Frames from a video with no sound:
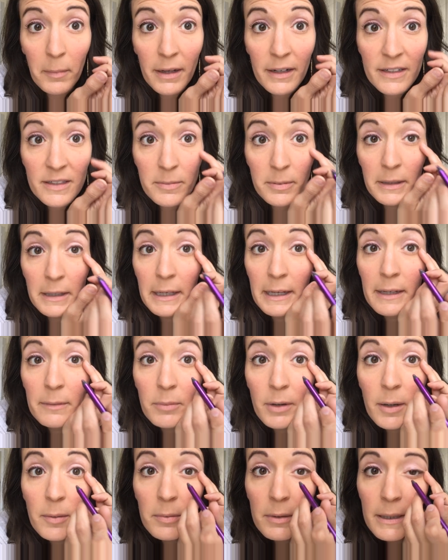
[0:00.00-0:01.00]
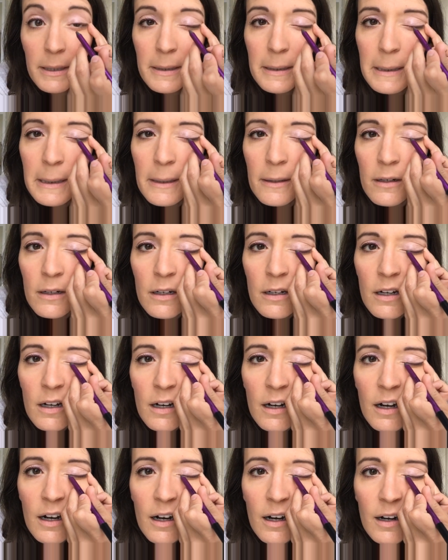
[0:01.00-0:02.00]
husband can probably.
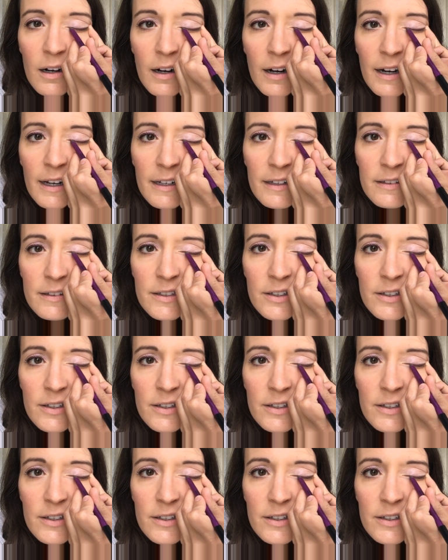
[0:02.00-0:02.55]
Alright,